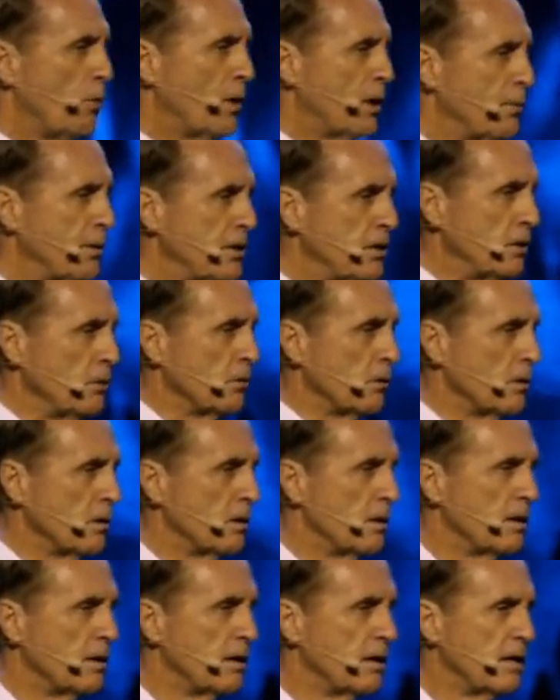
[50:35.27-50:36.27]
What do we do?
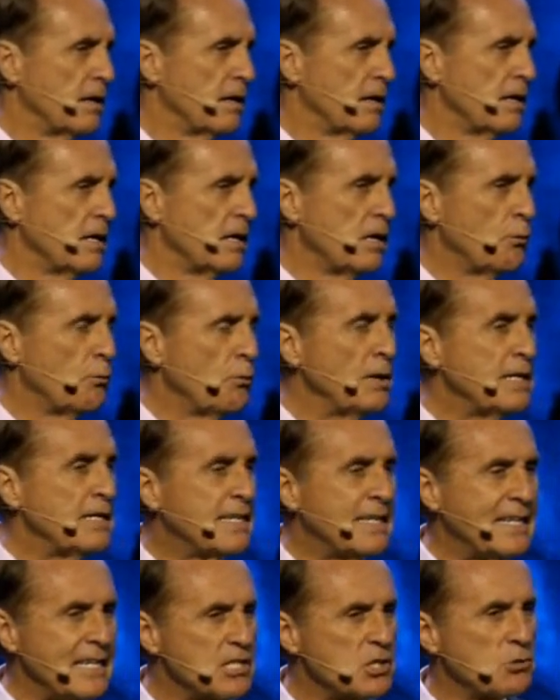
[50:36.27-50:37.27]

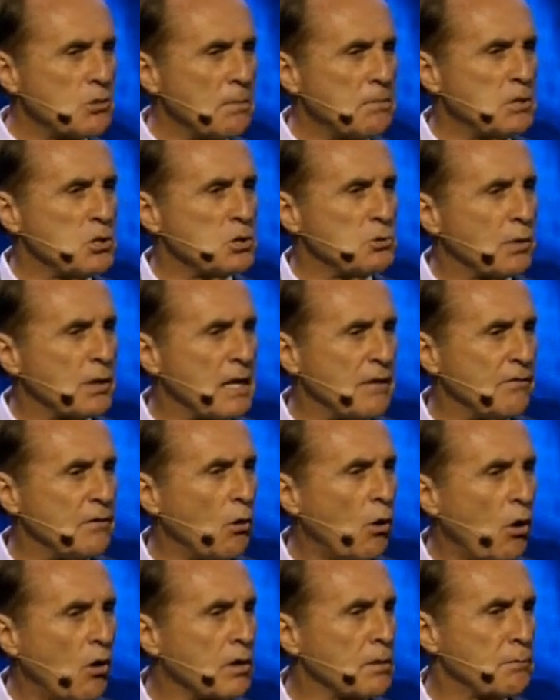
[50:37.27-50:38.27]
These scriptures were
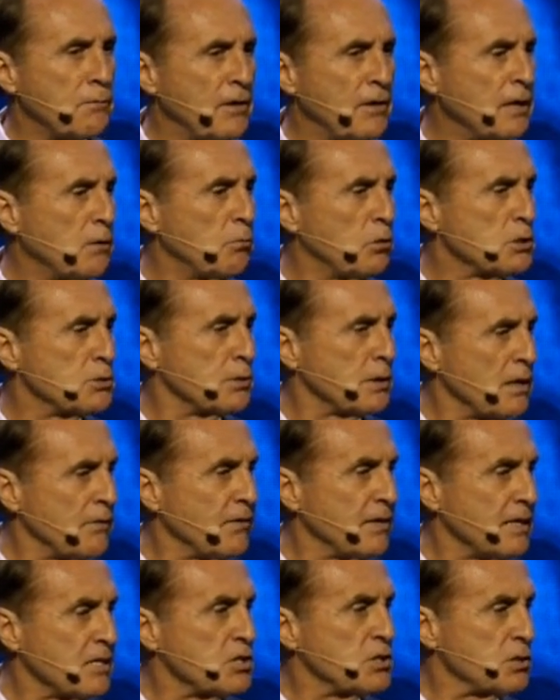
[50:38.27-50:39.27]
given, all the prophetic words were
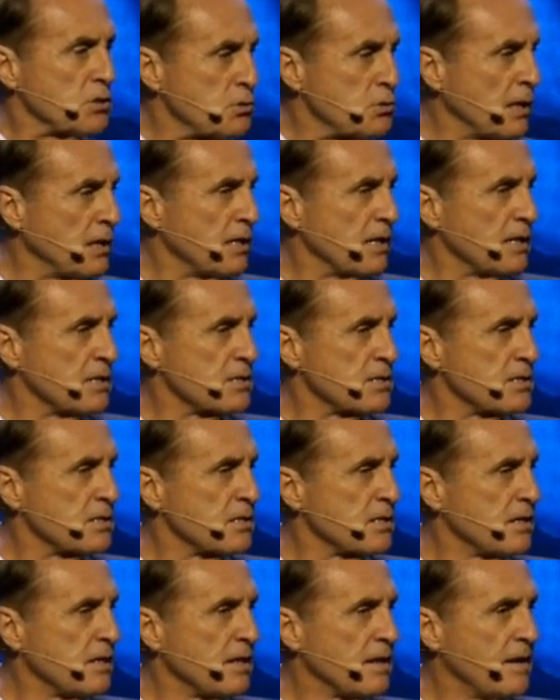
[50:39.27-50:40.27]
given us to strengthen
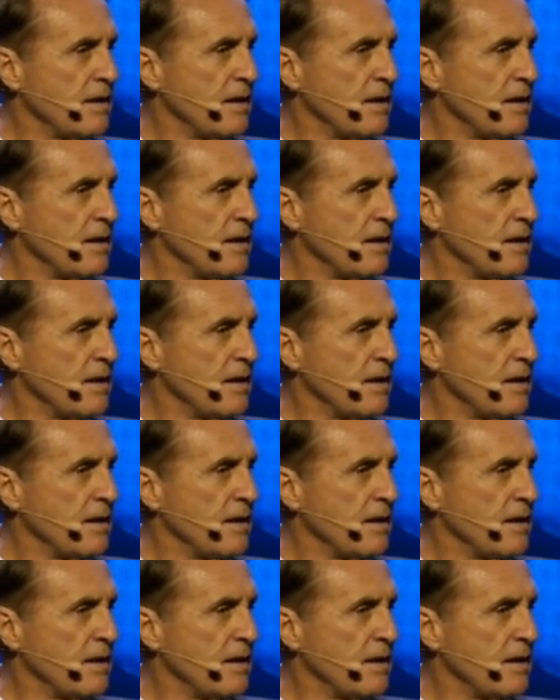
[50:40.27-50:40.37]
us,